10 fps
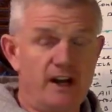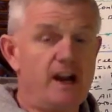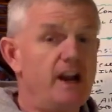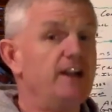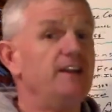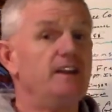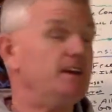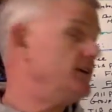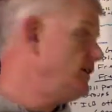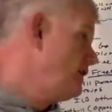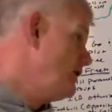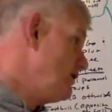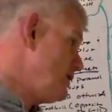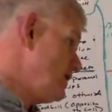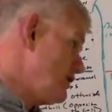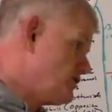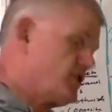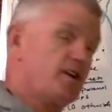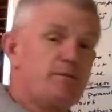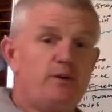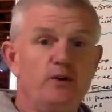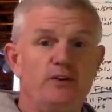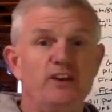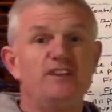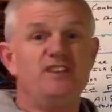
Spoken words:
hard. And then it's going to build in the